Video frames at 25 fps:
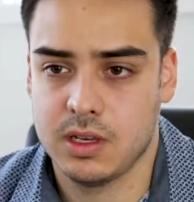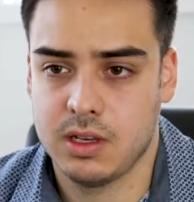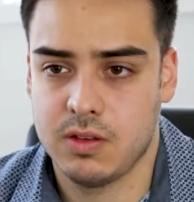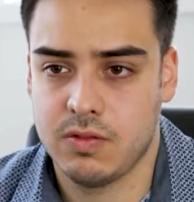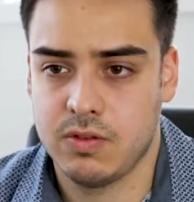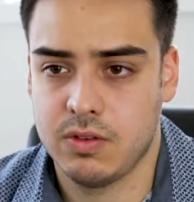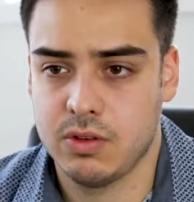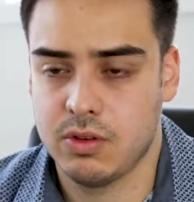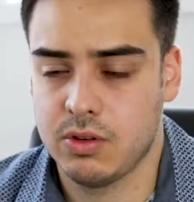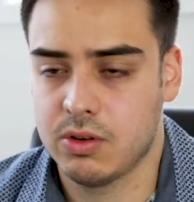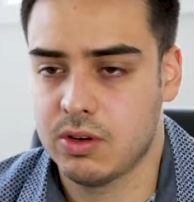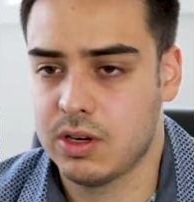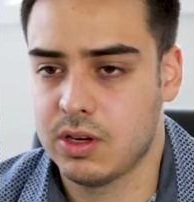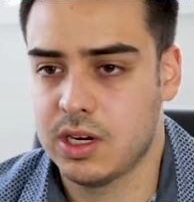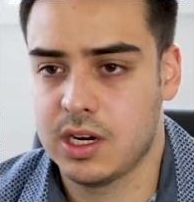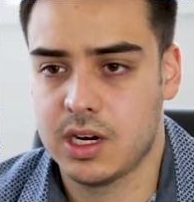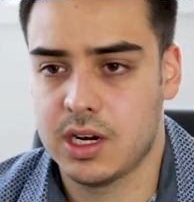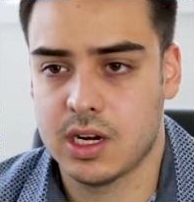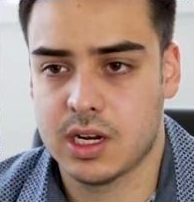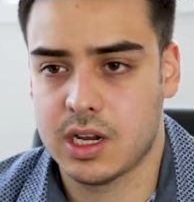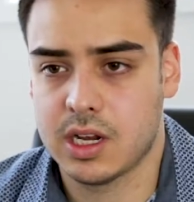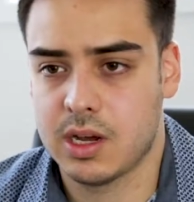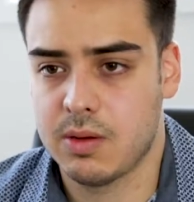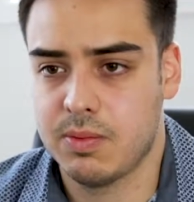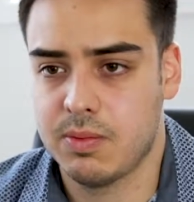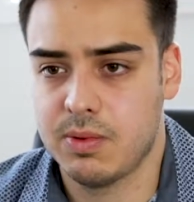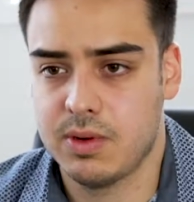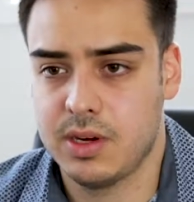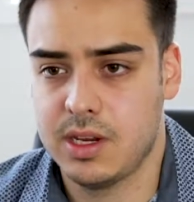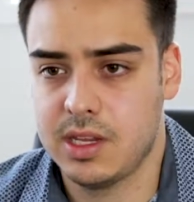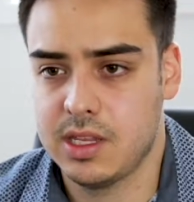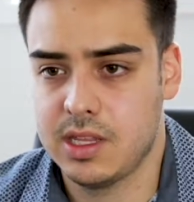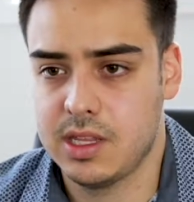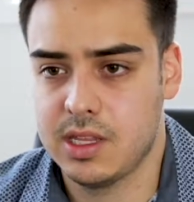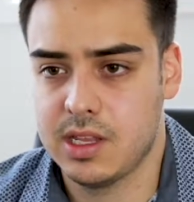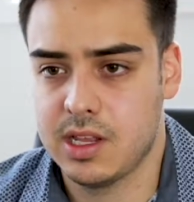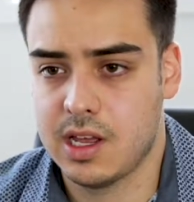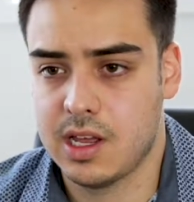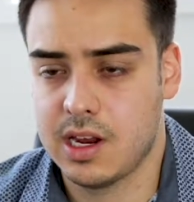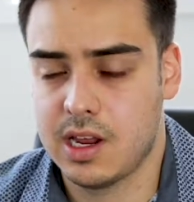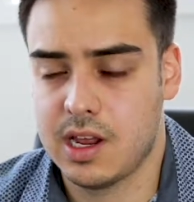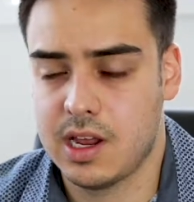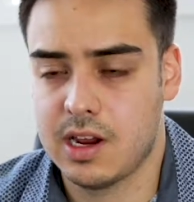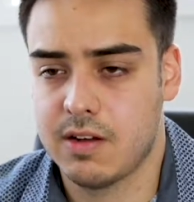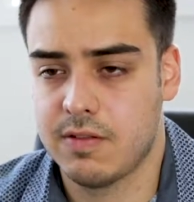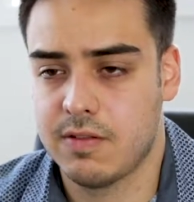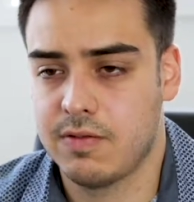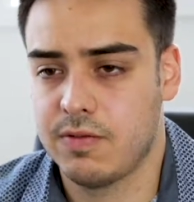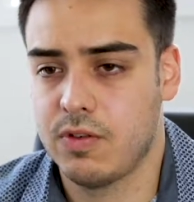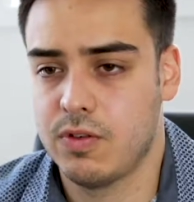If you're looking at a company, at
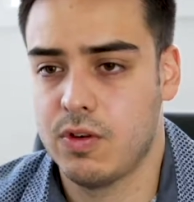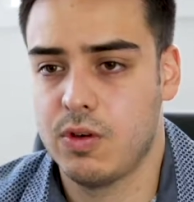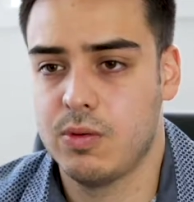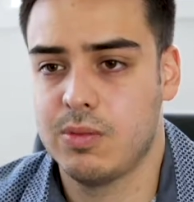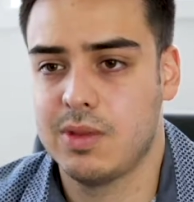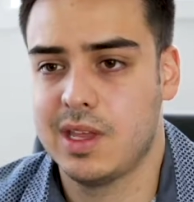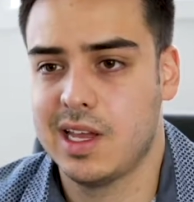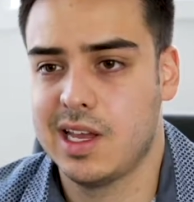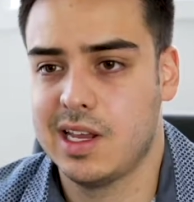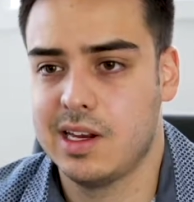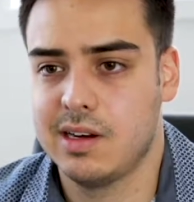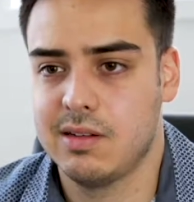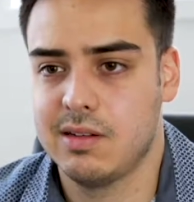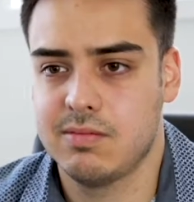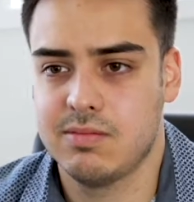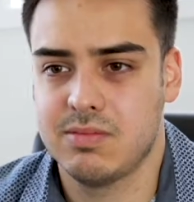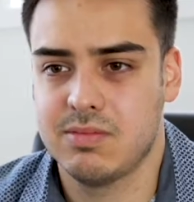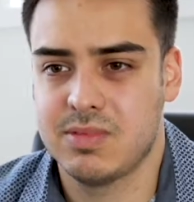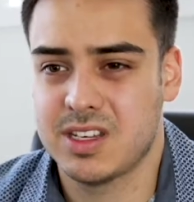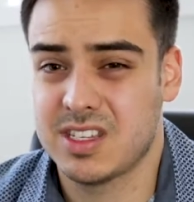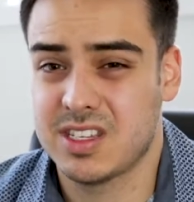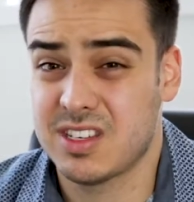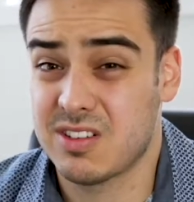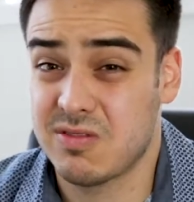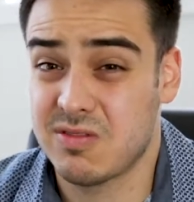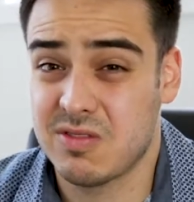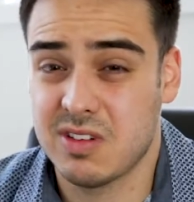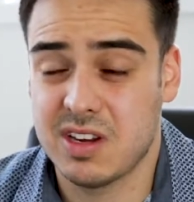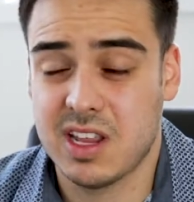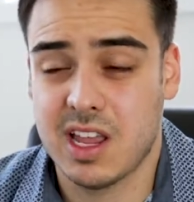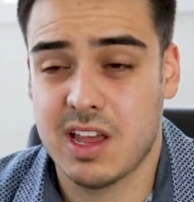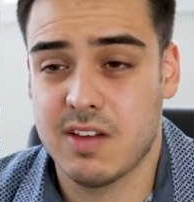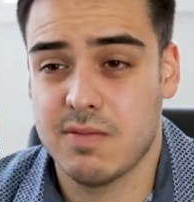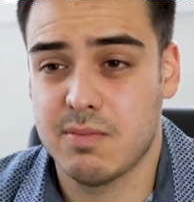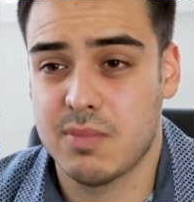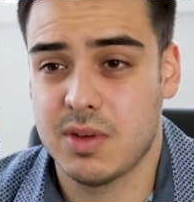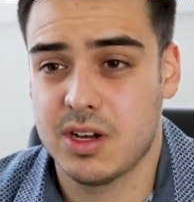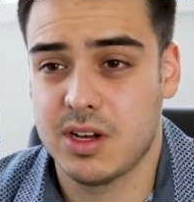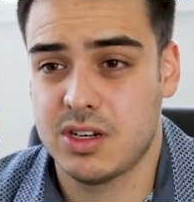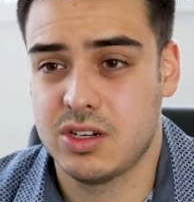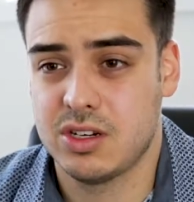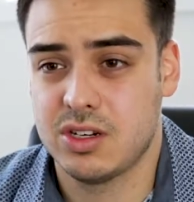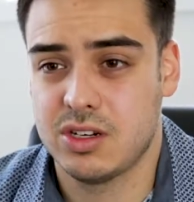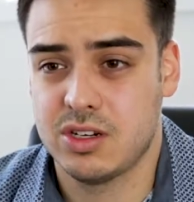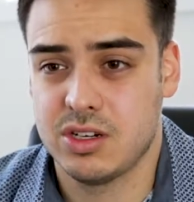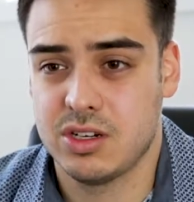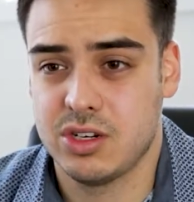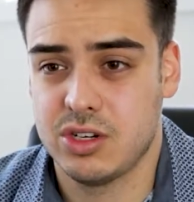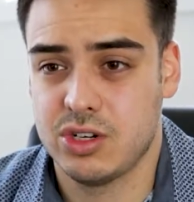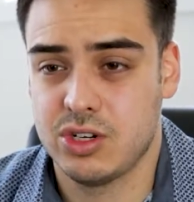a firm that doesn't really have
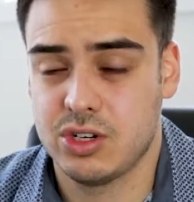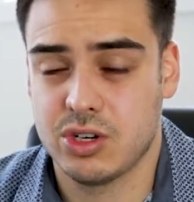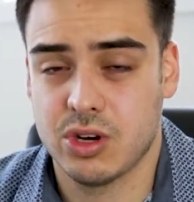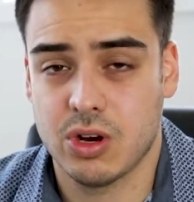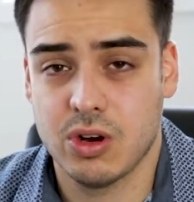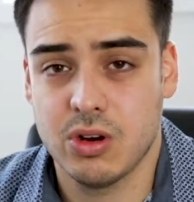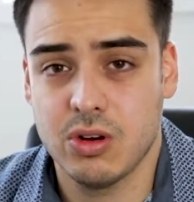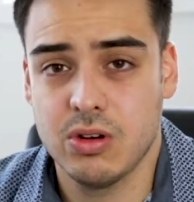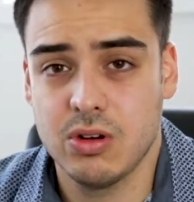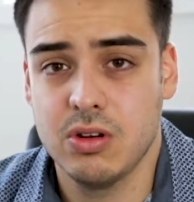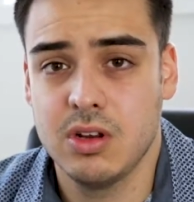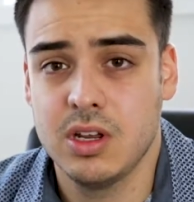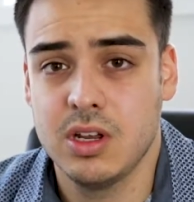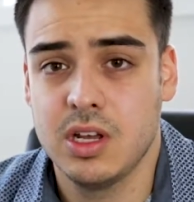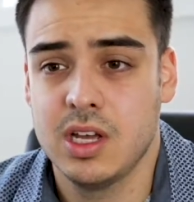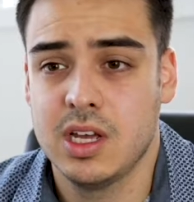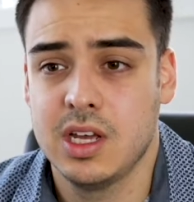much to show,